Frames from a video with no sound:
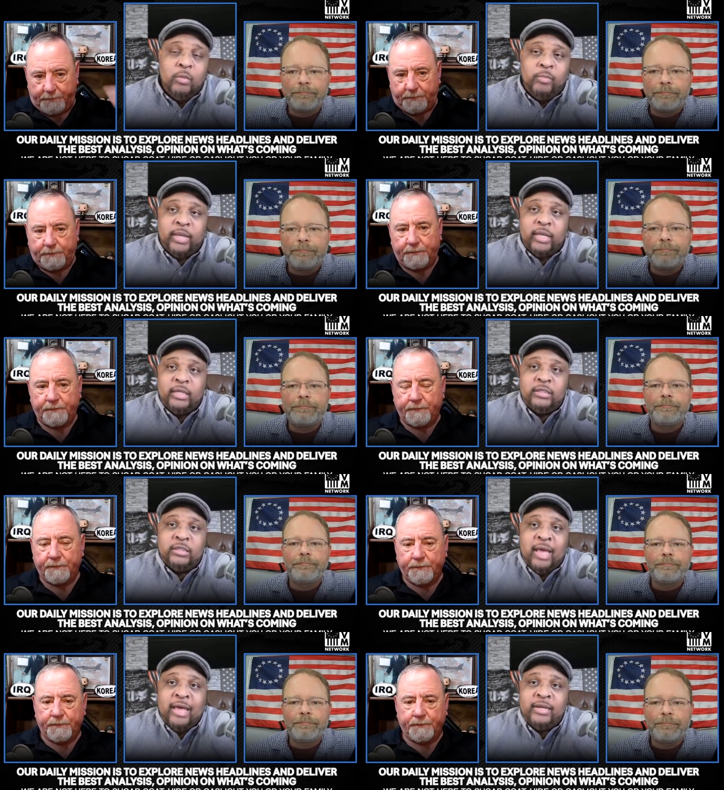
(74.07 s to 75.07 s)

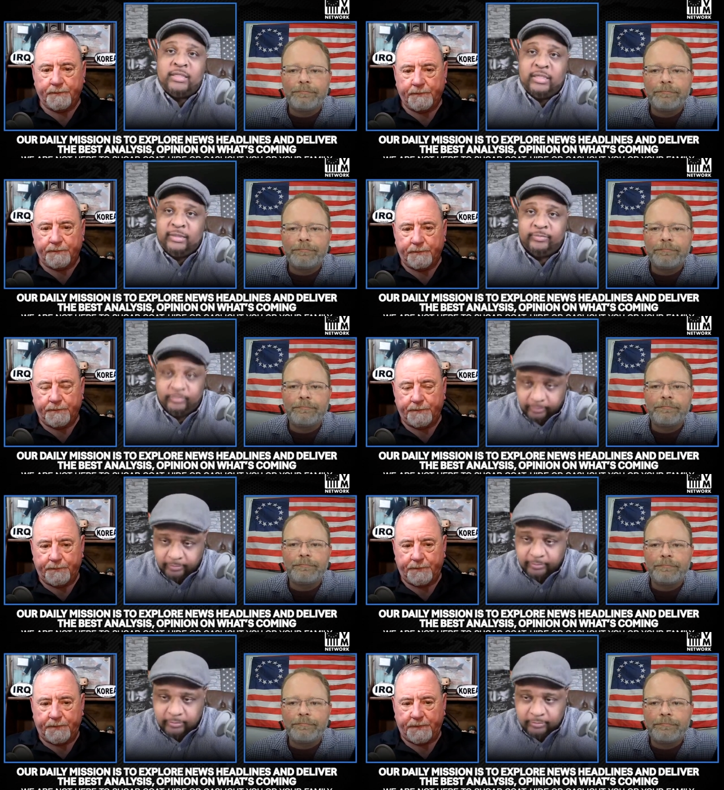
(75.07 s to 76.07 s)
Speaker 1: because honestly,
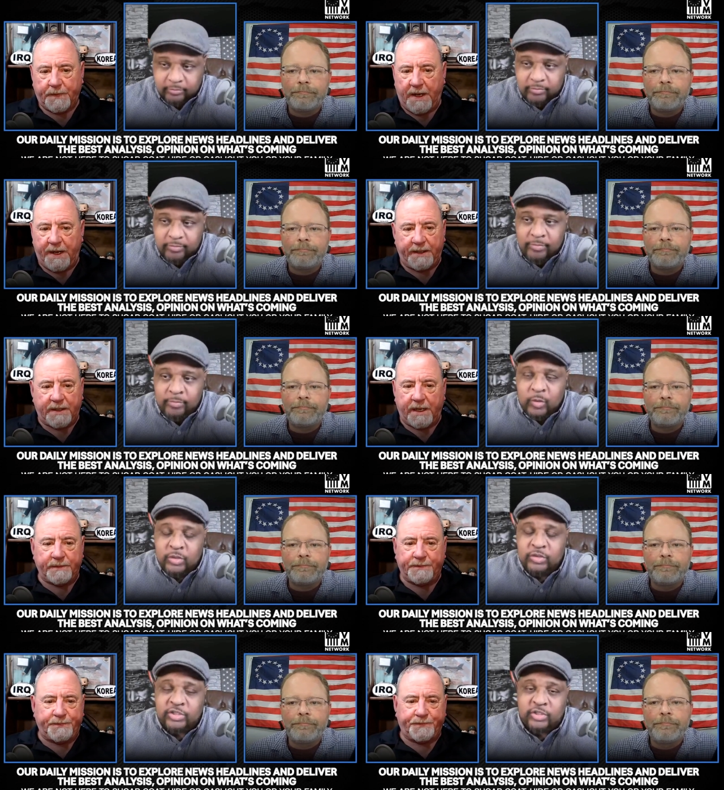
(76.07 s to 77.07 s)
I hate
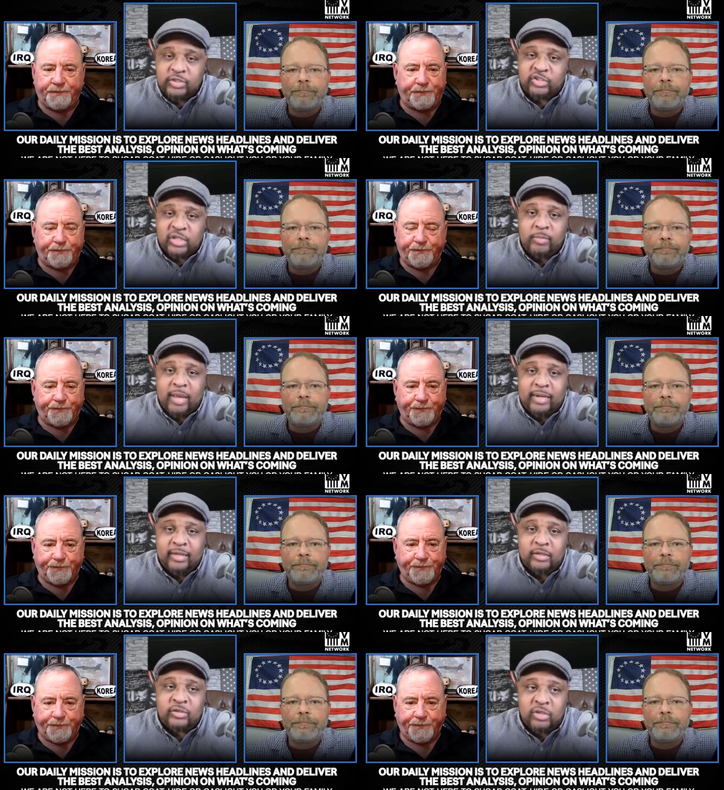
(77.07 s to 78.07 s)
that.
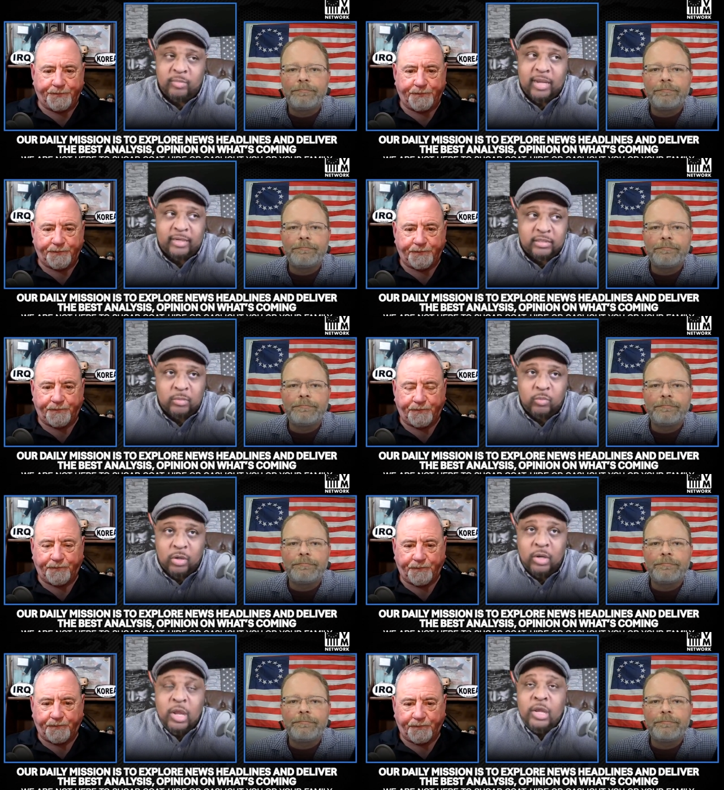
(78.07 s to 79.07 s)
Somebody, somebody,
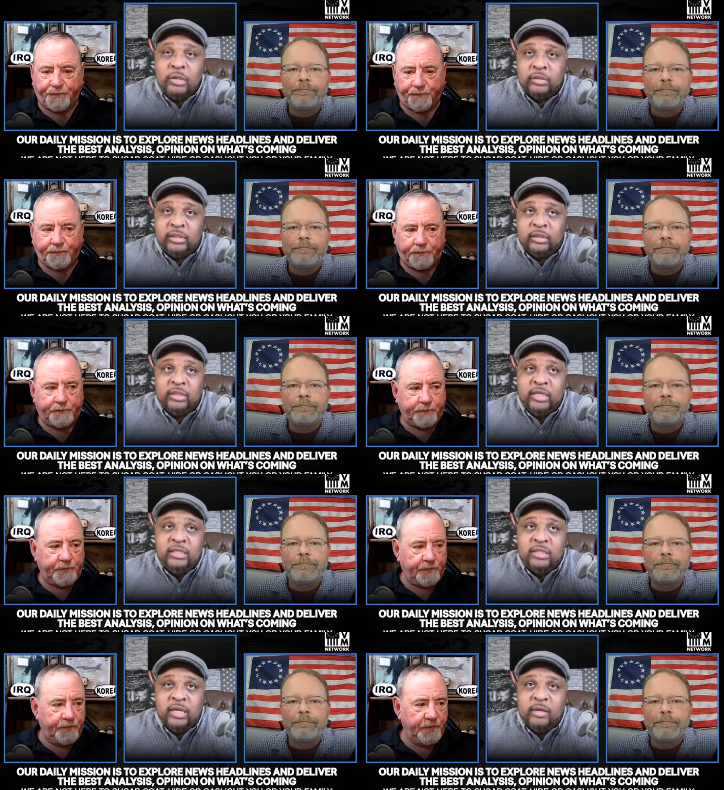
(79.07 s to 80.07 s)
somewhere,
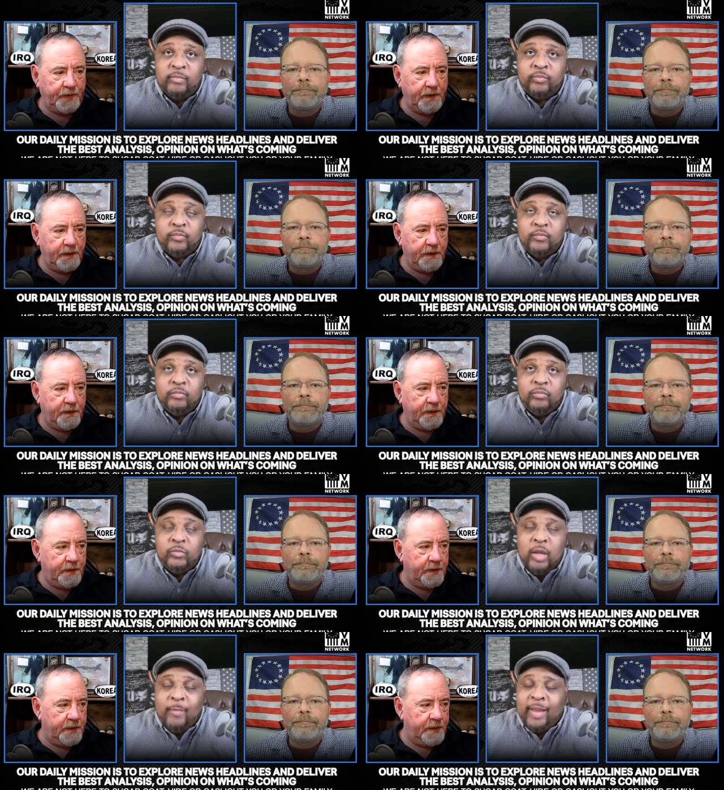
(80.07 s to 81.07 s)
these um
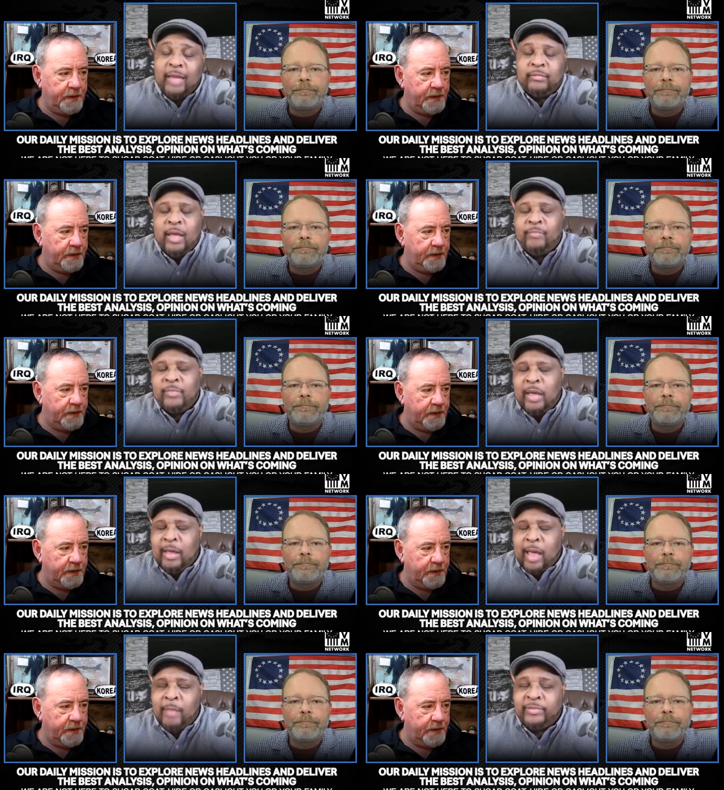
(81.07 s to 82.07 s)
I mean, I, I'm,
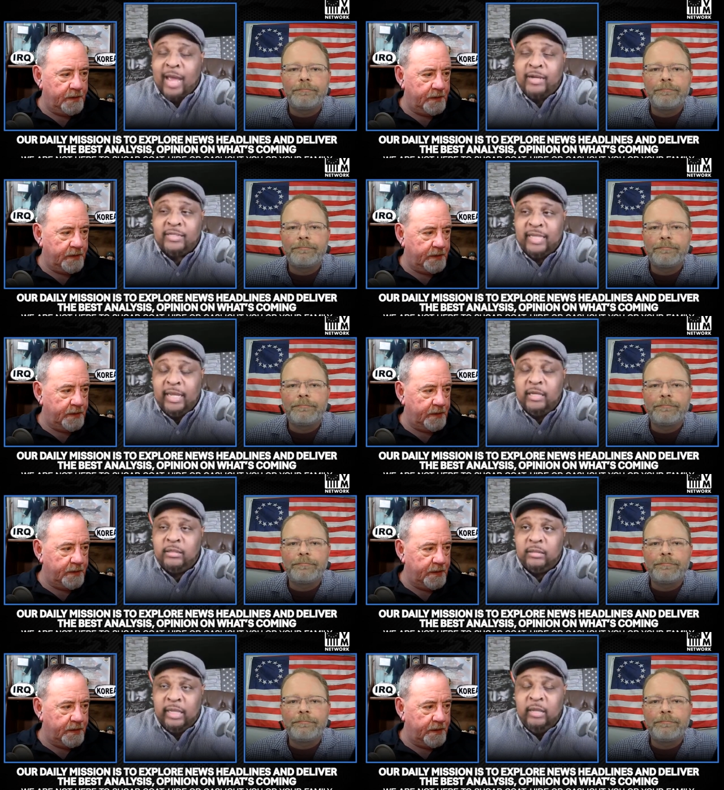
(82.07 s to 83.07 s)
I'm tired of
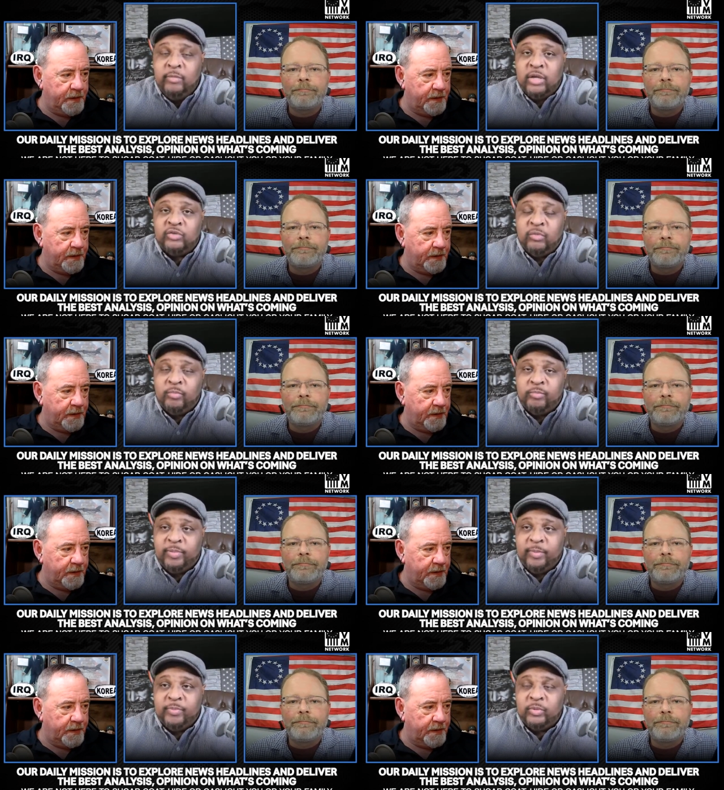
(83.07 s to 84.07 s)
seeing emails from
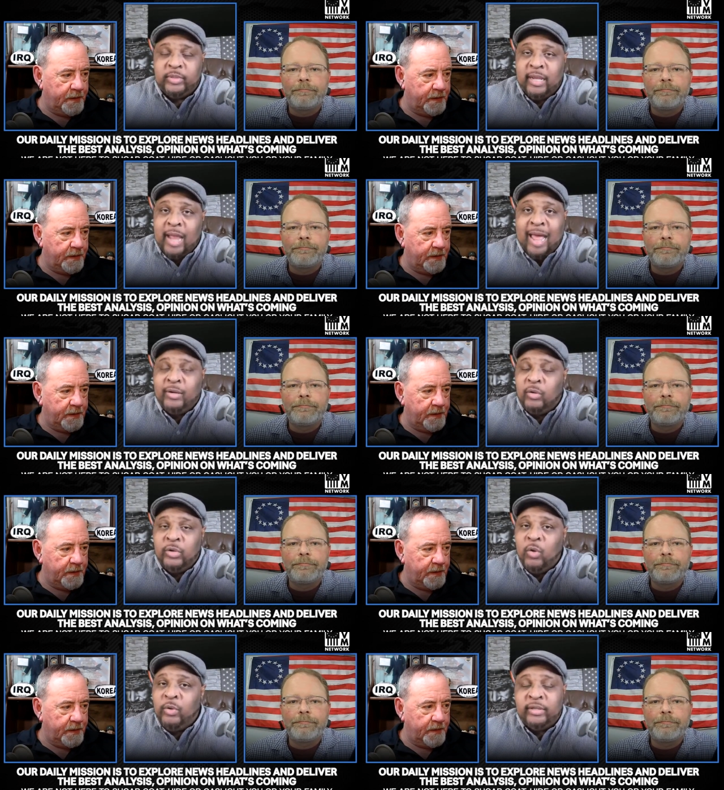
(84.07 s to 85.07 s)
people that I don't
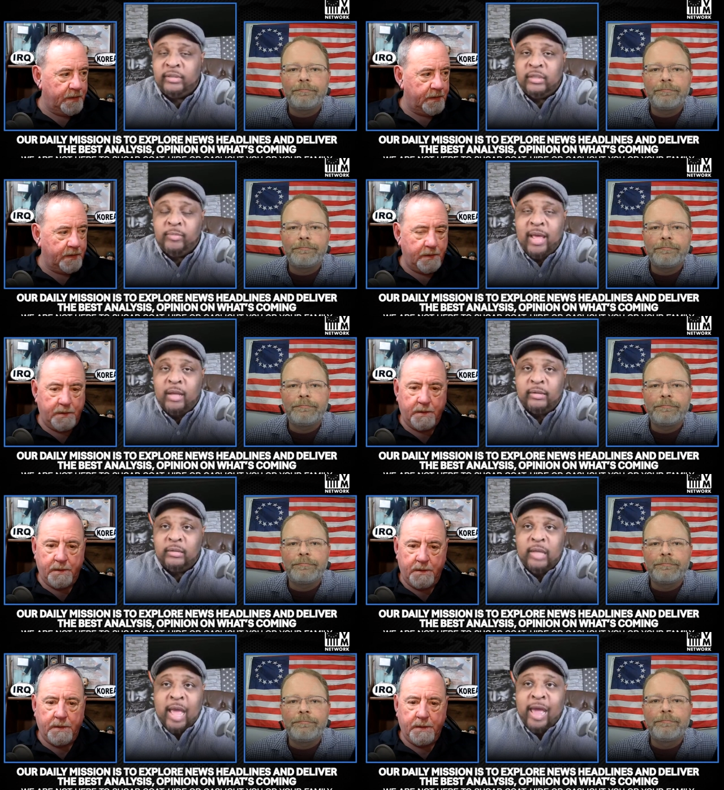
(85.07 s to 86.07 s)
know anything about.
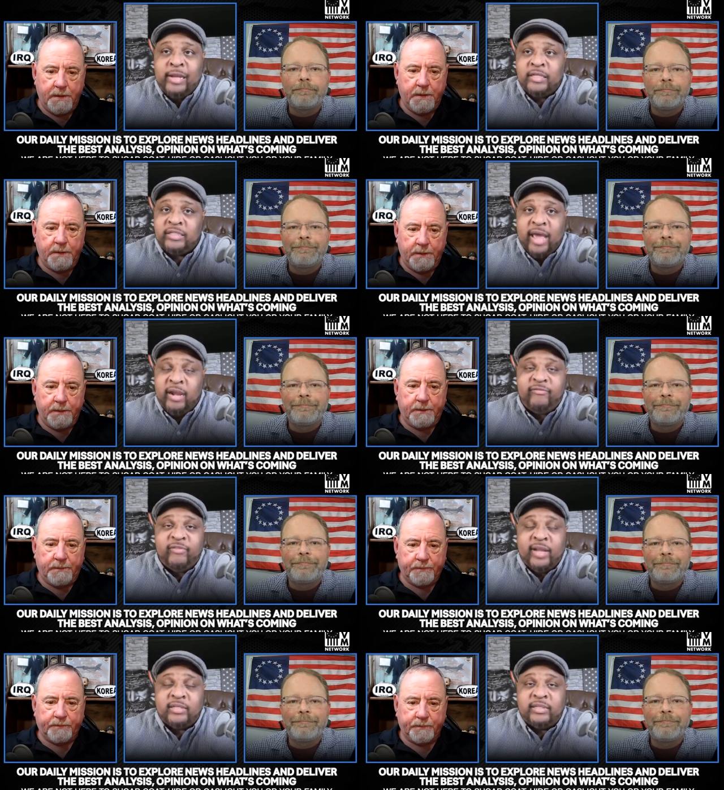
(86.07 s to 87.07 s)
I didn't sign up
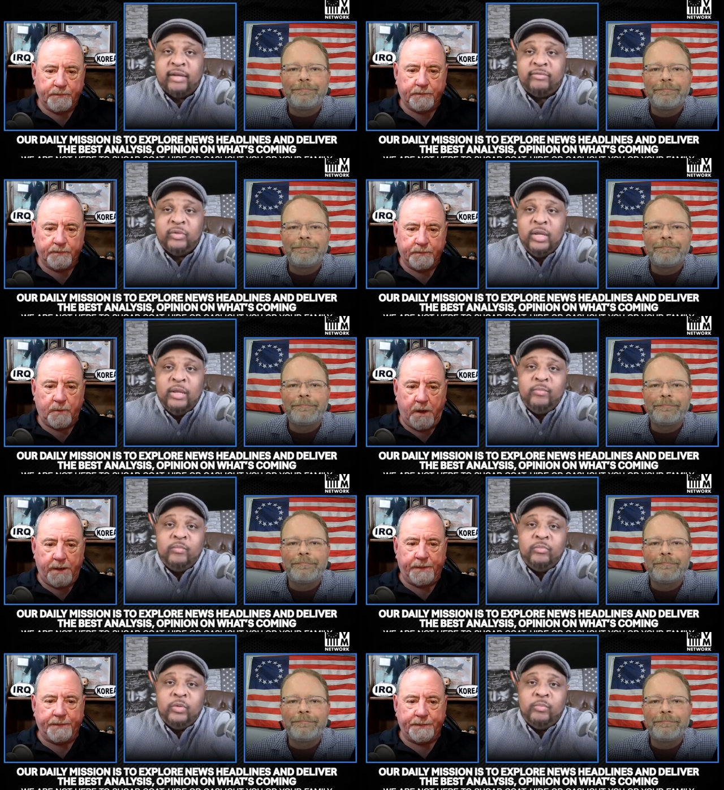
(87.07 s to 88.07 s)
for that stuff.
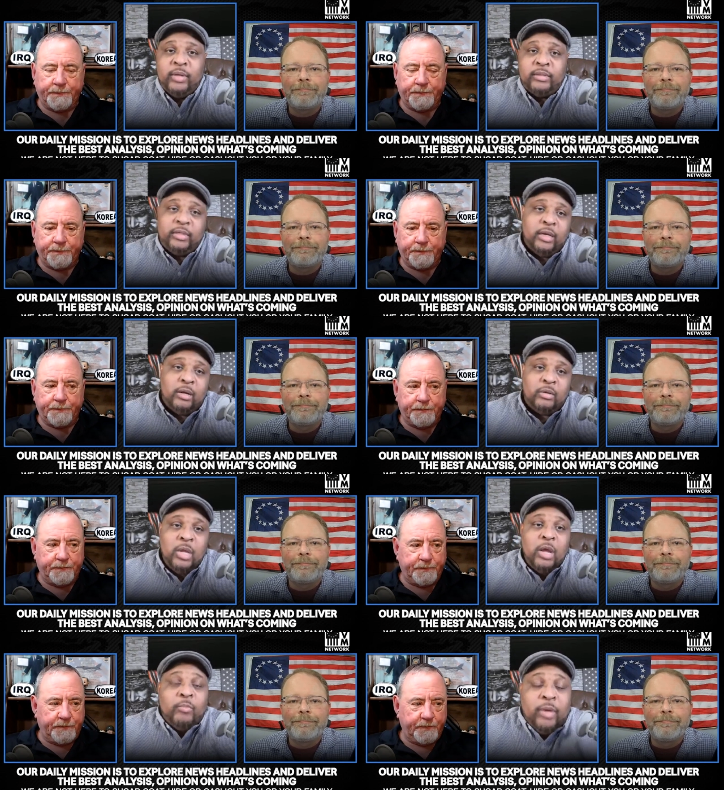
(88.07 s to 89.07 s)
Right but you know,
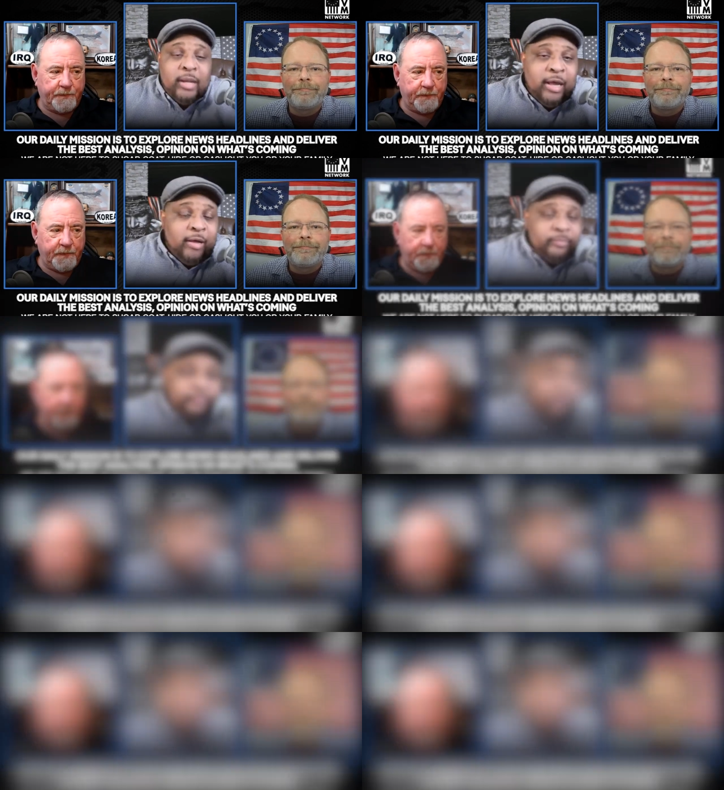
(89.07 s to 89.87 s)
but um,